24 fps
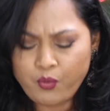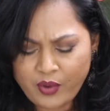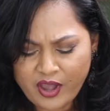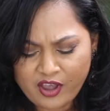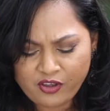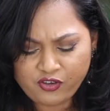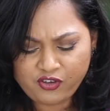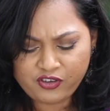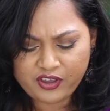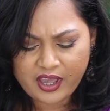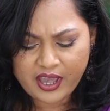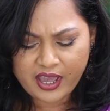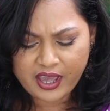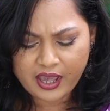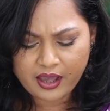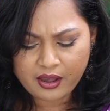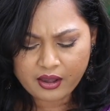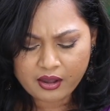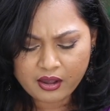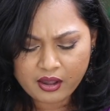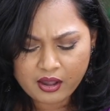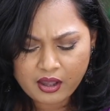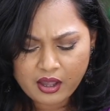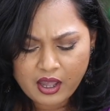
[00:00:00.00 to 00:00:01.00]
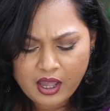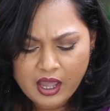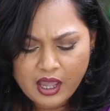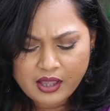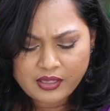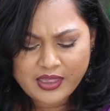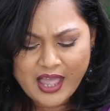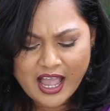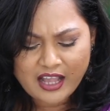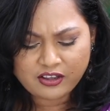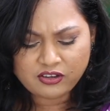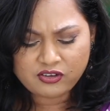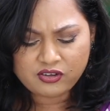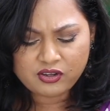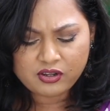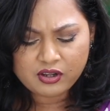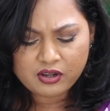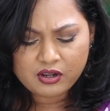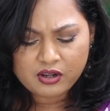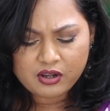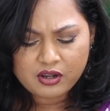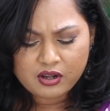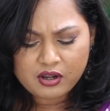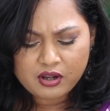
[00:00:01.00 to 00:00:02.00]
we are seeing that
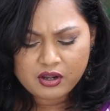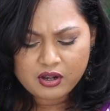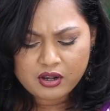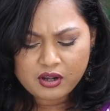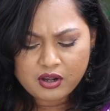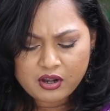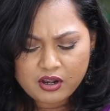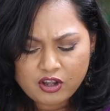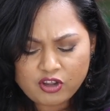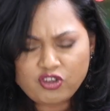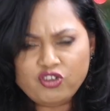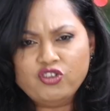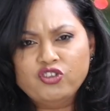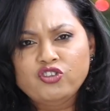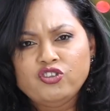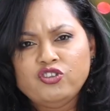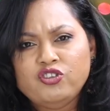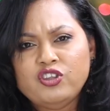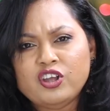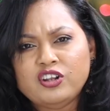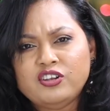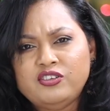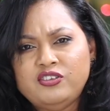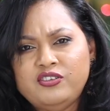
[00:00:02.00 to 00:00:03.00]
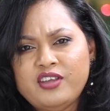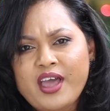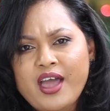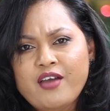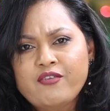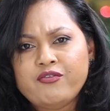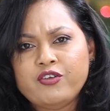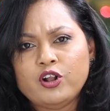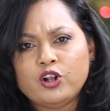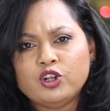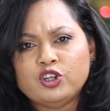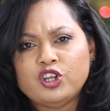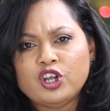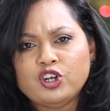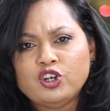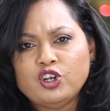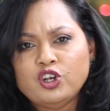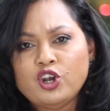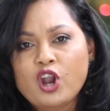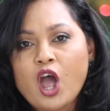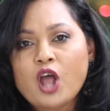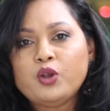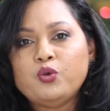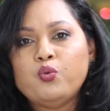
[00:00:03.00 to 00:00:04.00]
the devil did
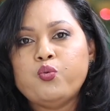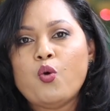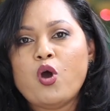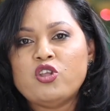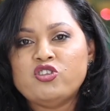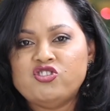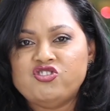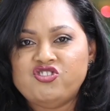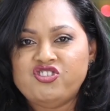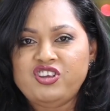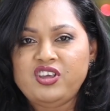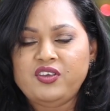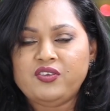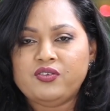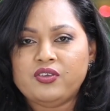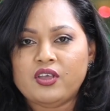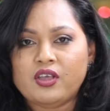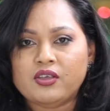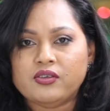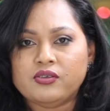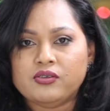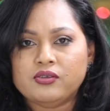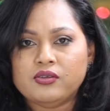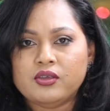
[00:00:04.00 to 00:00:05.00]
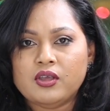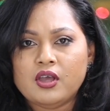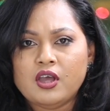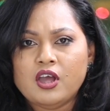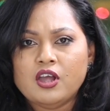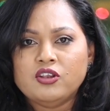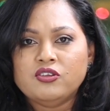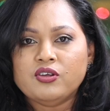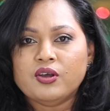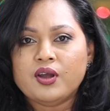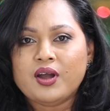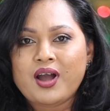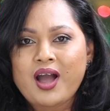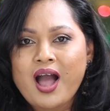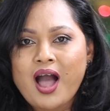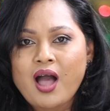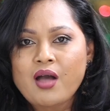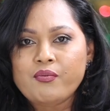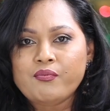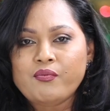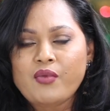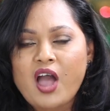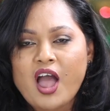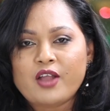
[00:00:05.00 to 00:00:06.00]
not want Jesus to
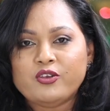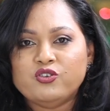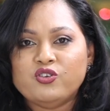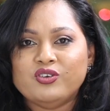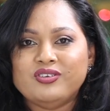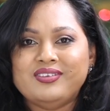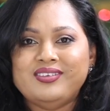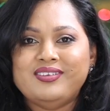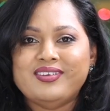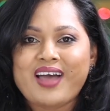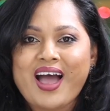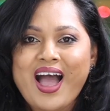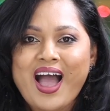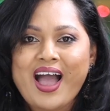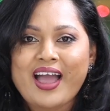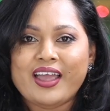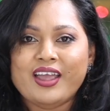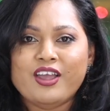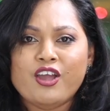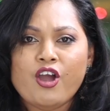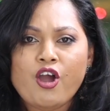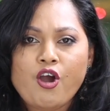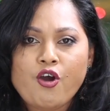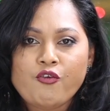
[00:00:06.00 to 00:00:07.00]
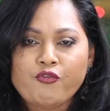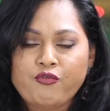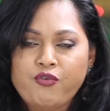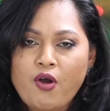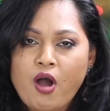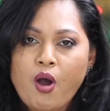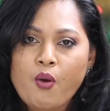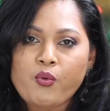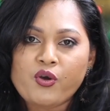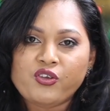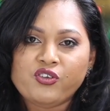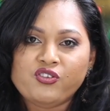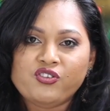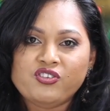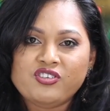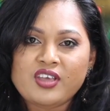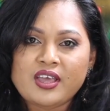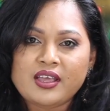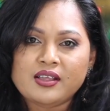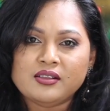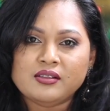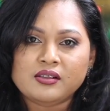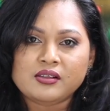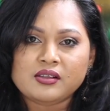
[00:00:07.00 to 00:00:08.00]
come and to die for our
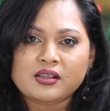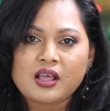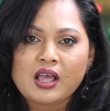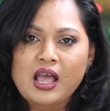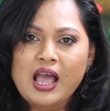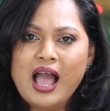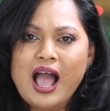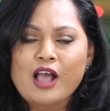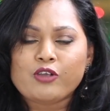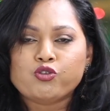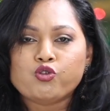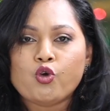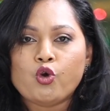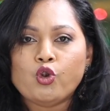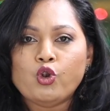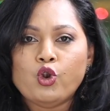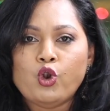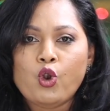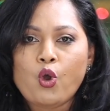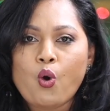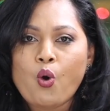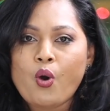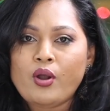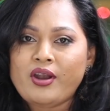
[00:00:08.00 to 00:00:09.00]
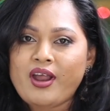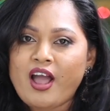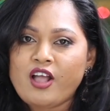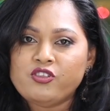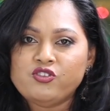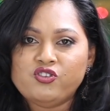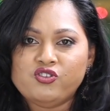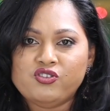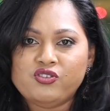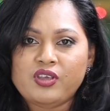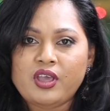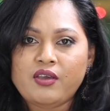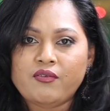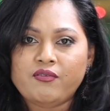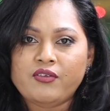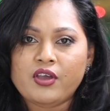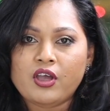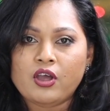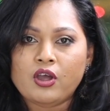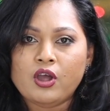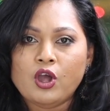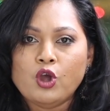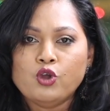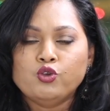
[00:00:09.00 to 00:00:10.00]
sins, as our Lord and
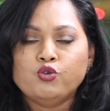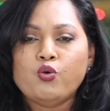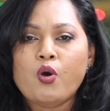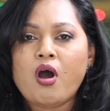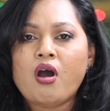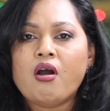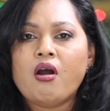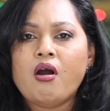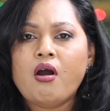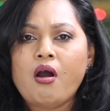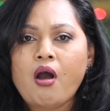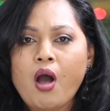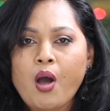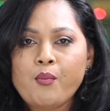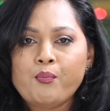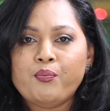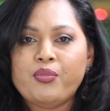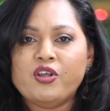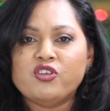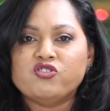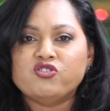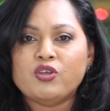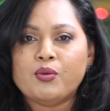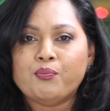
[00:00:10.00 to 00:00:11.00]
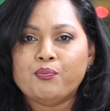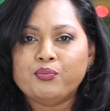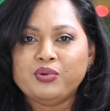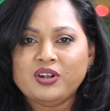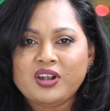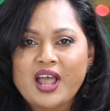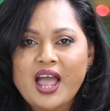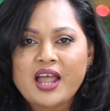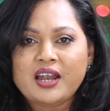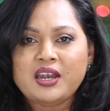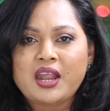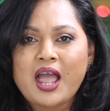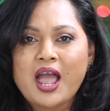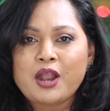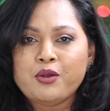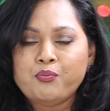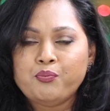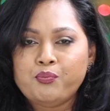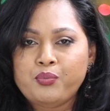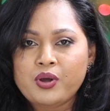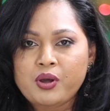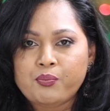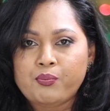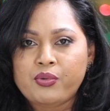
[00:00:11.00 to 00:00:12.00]
Savior to accomplish the plan and
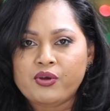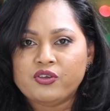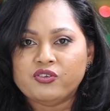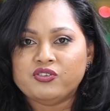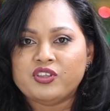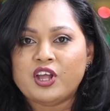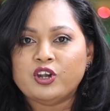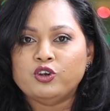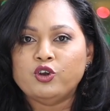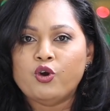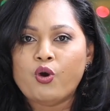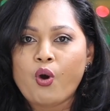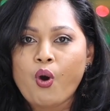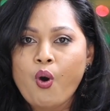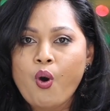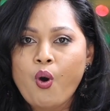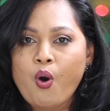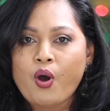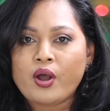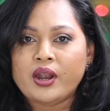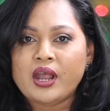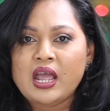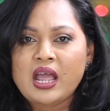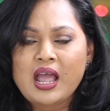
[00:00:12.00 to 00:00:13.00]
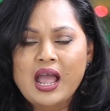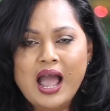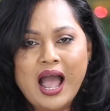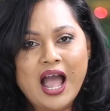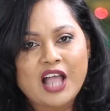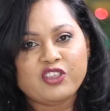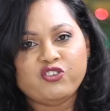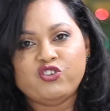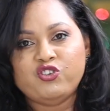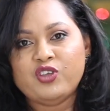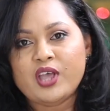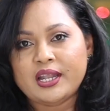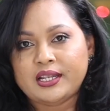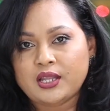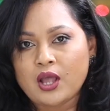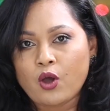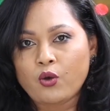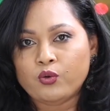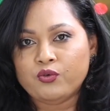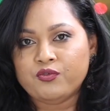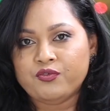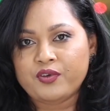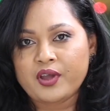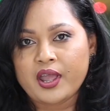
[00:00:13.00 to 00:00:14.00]
purpose that God had set
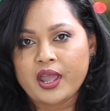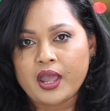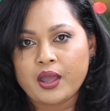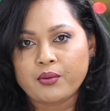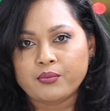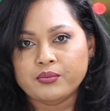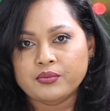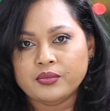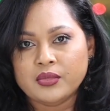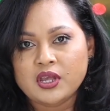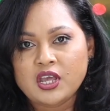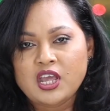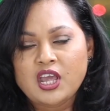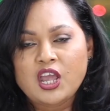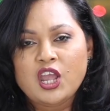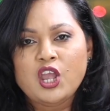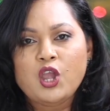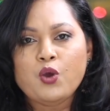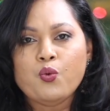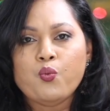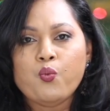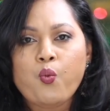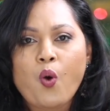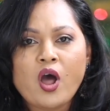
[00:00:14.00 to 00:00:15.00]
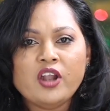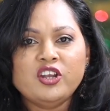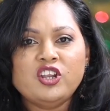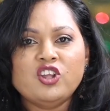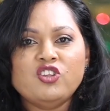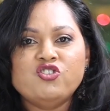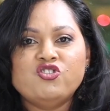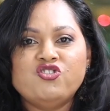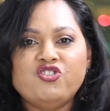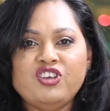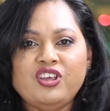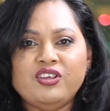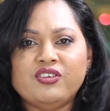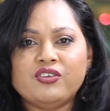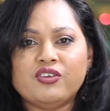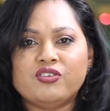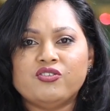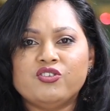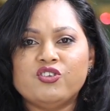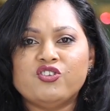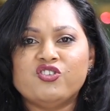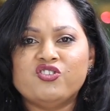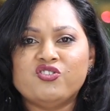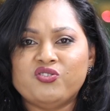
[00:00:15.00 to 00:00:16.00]
out for him. He wanted
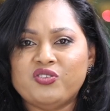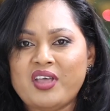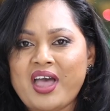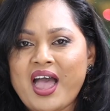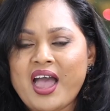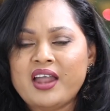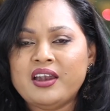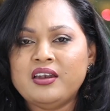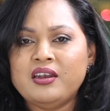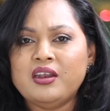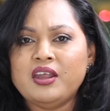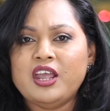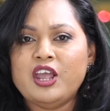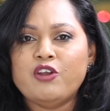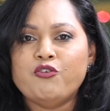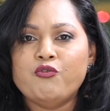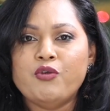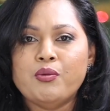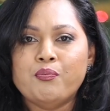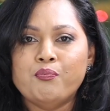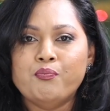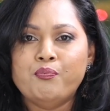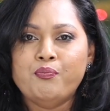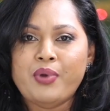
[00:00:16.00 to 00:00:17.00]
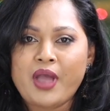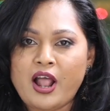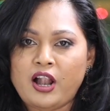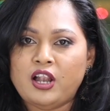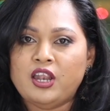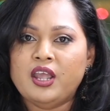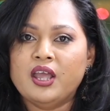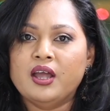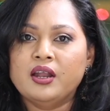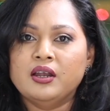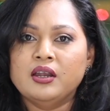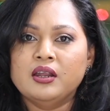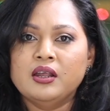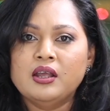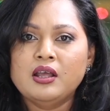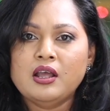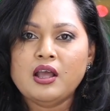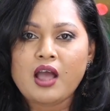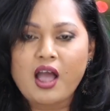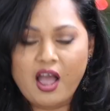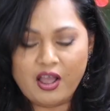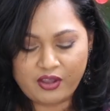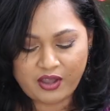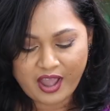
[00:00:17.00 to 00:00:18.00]
Jesus to stand in rebellion
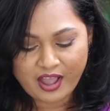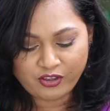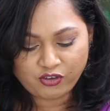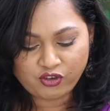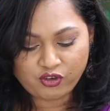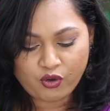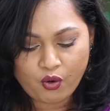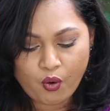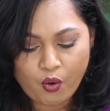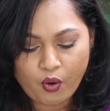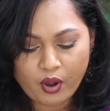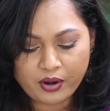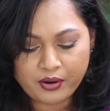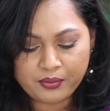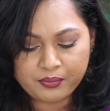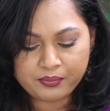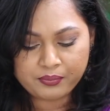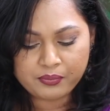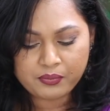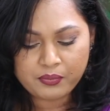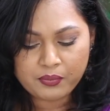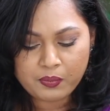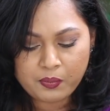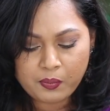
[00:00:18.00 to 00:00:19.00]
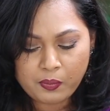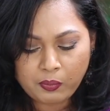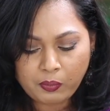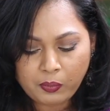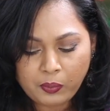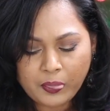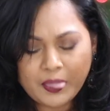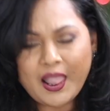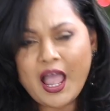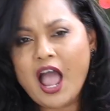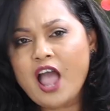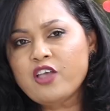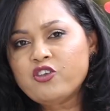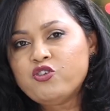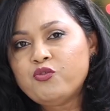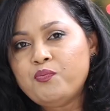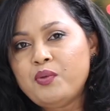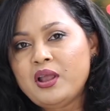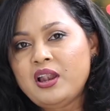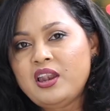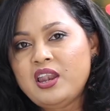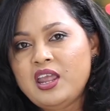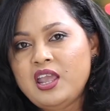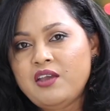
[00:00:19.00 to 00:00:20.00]
against God. As
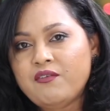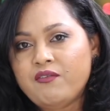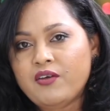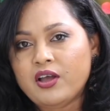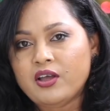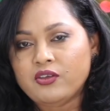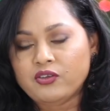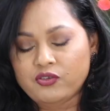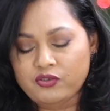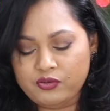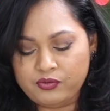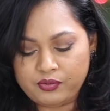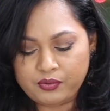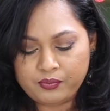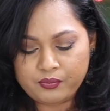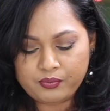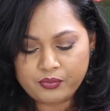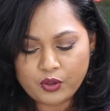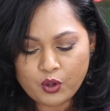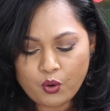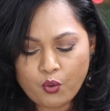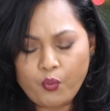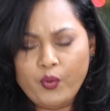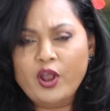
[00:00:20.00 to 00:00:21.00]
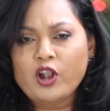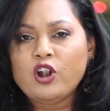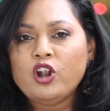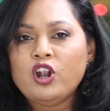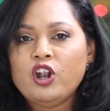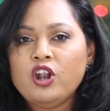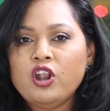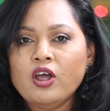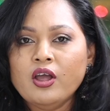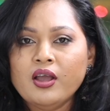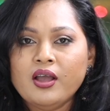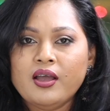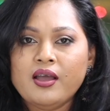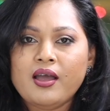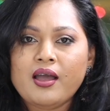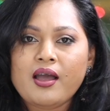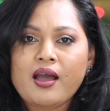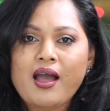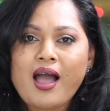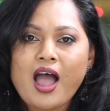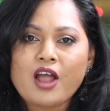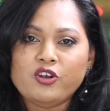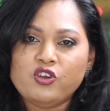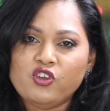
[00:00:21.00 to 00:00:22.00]
believers, we look
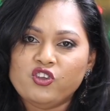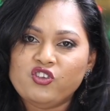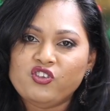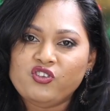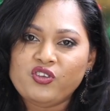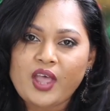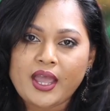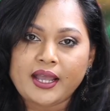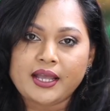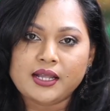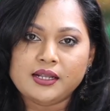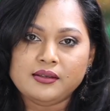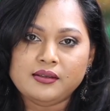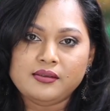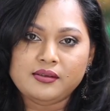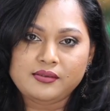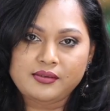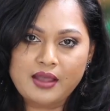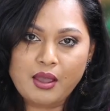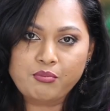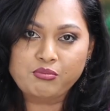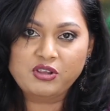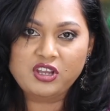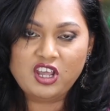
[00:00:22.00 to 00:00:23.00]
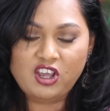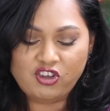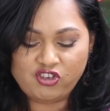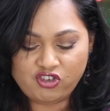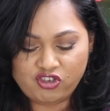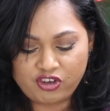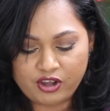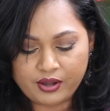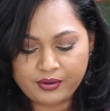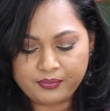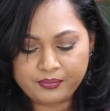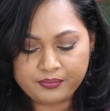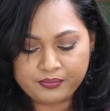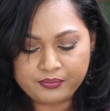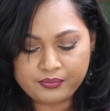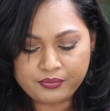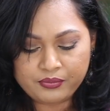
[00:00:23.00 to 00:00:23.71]
at the second temptation.